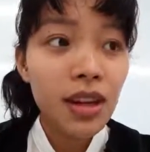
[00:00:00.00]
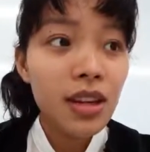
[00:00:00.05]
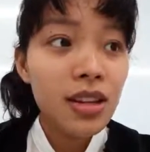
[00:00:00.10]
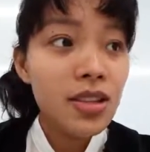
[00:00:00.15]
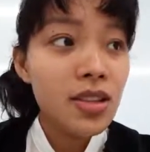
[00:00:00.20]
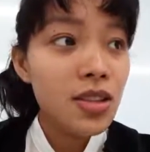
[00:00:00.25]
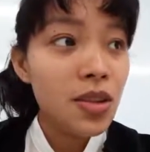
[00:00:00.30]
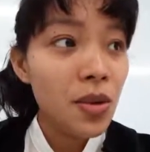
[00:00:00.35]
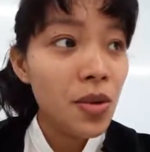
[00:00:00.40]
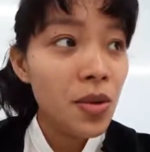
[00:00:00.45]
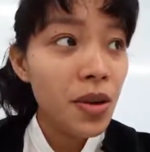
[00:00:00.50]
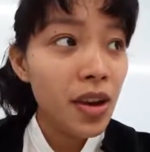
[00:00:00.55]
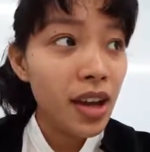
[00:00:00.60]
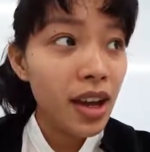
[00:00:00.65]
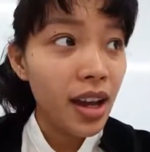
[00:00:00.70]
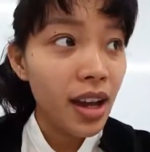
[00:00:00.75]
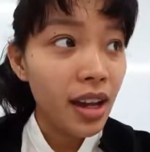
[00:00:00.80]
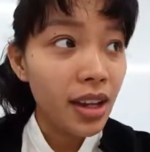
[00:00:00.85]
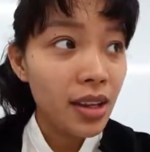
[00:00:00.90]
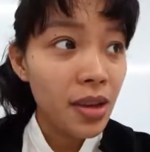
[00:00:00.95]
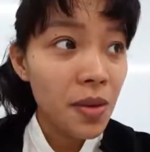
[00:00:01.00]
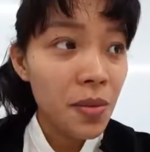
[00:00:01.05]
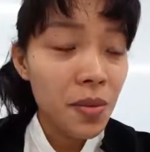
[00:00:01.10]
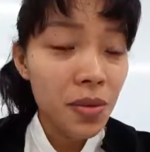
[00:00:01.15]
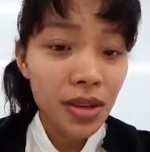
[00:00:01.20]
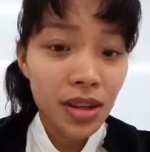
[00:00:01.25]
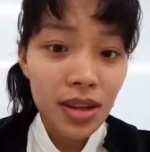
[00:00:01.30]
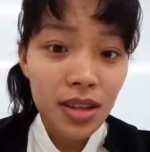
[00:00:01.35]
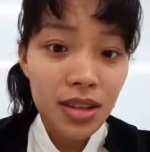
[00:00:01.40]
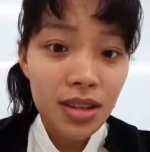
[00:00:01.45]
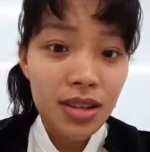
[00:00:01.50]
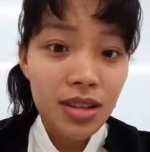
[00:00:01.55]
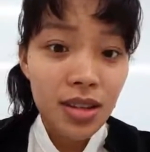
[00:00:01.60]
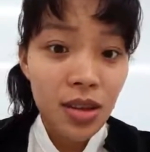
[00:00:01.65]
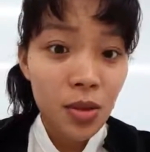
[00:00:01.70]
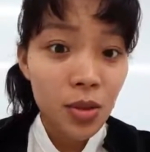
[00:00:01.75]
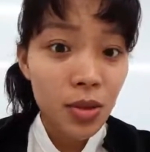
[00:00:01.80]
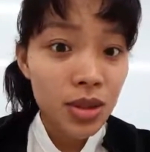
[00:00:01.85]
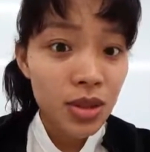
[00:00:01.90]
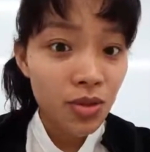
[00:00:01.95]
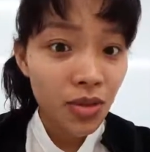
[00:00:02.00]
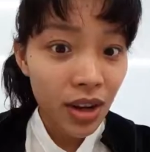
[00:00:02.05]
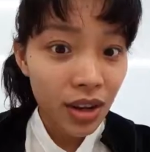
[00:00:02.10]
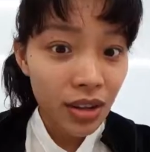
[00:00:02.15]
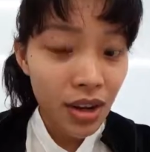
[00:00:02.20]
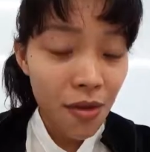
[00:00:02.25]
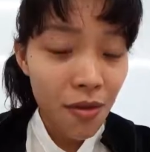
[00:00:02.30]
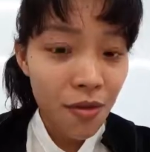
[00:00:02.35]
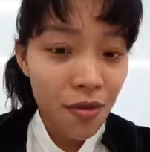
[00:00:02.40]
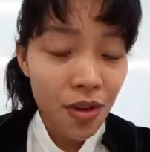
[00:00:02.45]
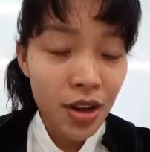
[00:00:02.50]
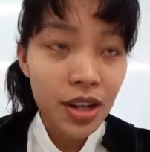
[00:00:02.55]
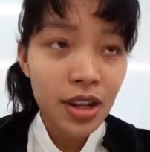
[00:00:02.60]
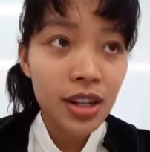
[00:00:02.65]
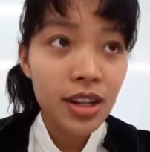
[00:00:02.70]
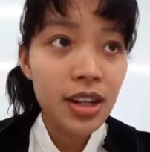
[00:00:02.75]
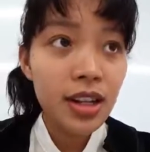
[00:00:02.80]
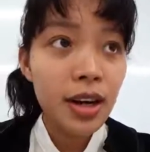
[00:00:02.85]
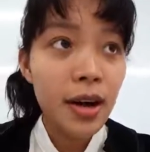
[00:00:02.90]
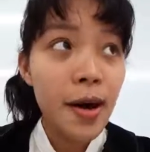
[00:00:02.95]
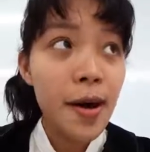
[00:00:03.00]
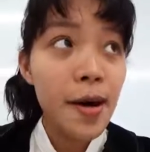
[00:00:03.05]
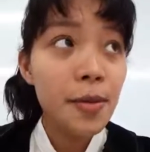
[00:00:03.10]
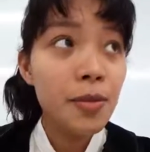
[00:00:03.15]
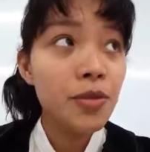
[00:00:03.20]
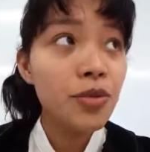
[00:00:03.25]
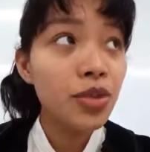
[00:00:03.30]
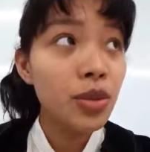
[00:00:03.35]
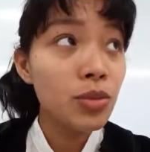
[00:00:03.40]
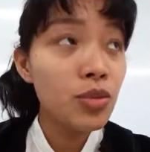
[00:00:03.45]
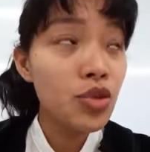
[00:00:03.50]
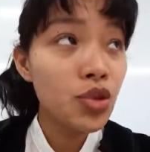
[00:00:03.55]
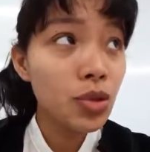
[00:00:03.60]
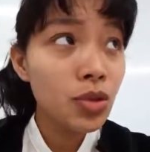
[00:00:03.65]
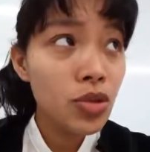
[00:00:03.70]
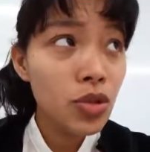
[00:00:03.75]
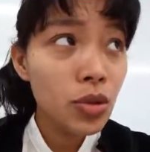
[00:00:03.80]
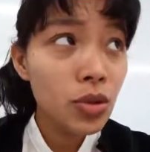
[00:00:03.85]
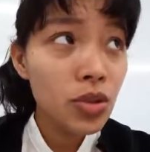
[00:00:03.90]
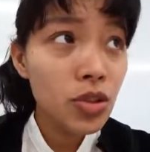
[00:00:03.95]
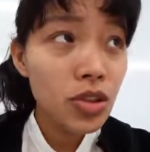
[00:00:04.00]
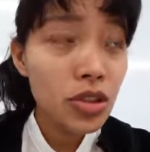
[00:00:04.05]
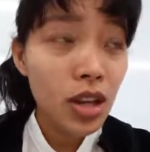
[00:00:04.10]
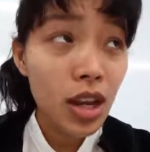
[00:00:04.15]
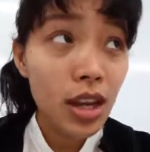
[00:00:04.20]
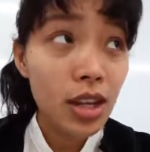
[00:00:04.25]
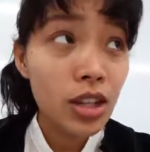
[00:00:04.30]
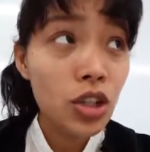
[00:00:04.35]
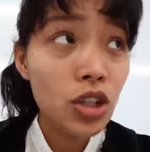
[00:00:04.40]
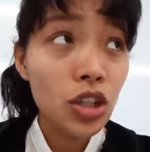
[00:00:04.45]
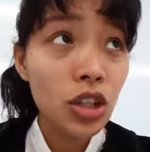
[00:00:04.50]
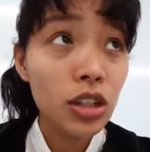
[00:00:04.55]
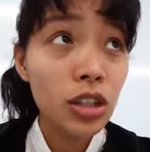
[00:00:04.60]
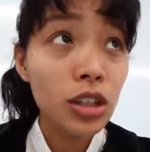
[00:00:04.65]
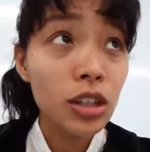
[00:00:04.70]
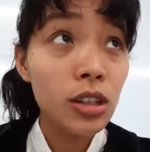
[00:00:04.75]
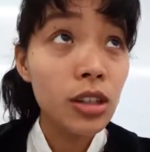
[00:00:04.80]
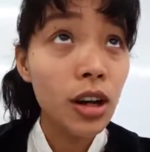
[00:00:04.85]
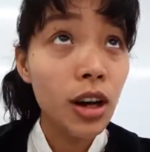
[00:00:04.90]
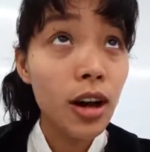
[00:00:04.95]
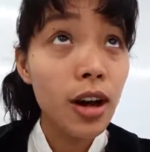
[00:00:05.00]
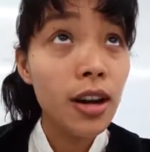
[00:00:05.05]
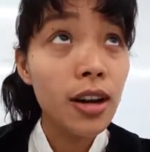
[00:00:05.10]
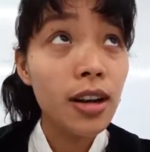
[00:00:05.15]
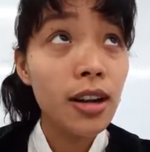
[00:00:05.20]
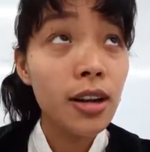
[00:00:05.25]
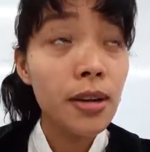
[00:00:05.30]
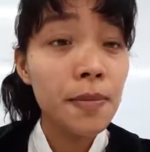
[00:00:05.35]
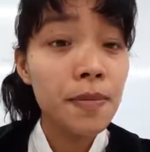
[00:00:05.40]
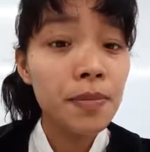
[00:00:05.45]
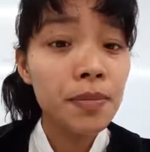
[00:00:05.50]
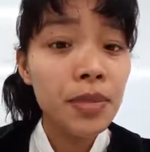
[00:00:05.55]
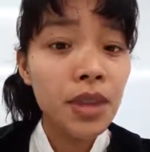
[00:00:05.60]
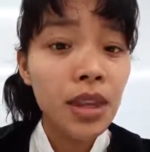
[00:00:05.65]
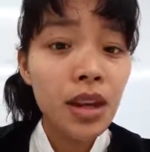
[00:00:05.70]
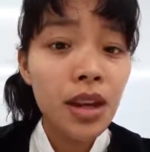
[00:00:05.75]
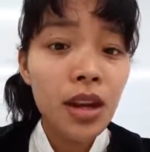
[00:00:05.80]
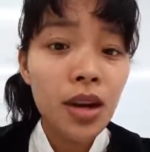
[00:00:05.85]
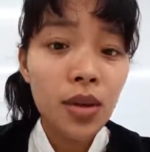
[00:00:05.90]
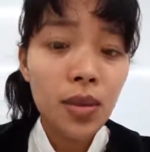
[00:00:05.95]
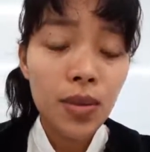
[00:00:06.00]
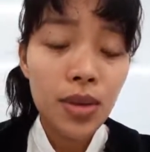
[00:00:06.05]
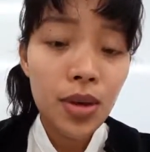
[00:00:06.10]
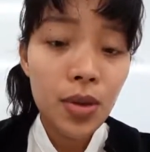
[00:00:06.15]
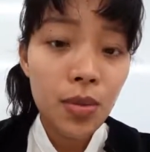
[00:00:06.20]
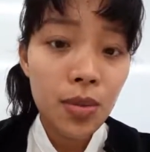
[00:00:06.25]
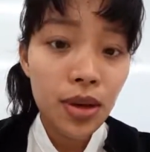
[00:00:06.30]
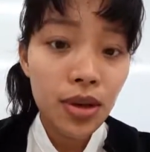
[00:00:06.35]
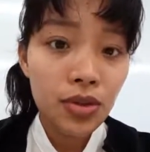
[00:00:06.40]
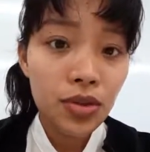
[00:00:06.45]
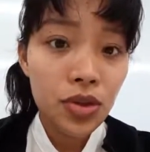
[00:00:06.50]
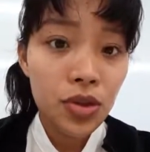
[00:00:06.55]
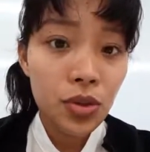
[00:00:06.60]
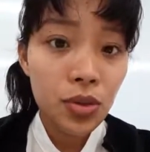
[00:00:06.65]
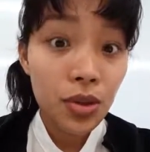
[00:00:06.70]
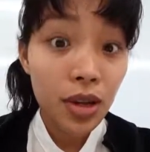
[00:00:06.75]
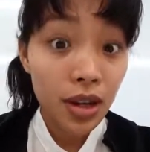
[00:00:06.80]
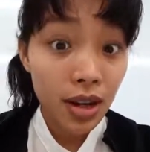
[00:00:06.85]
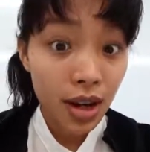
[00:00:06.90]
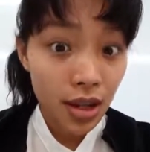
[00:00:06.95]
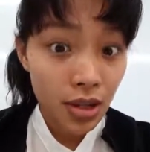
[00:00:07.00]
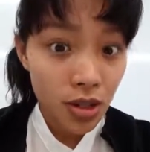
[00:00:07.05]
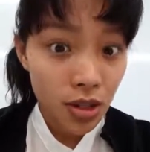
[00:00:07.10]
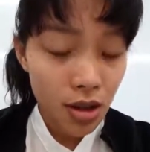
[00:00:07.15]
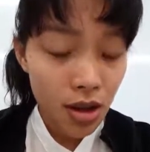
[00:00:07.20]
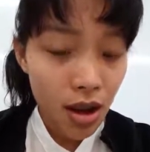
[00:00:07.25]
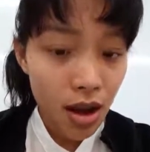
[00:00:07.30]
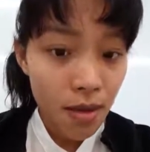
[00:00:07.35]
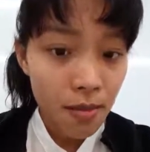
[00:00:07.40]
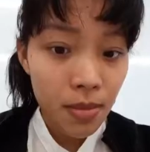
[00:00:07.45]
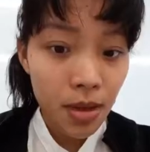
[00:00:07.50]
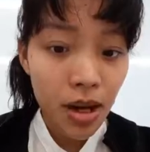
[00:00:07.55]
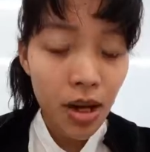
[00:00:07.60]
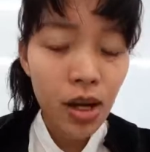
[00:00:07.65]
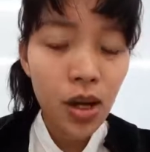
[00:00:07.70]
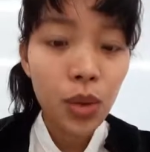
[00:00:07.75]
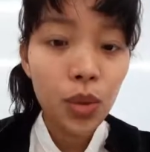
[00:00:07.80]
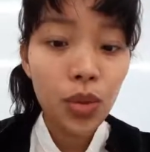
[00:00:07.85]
So, anyways, it was very fun. From Juso Station, we went to Arashiyama.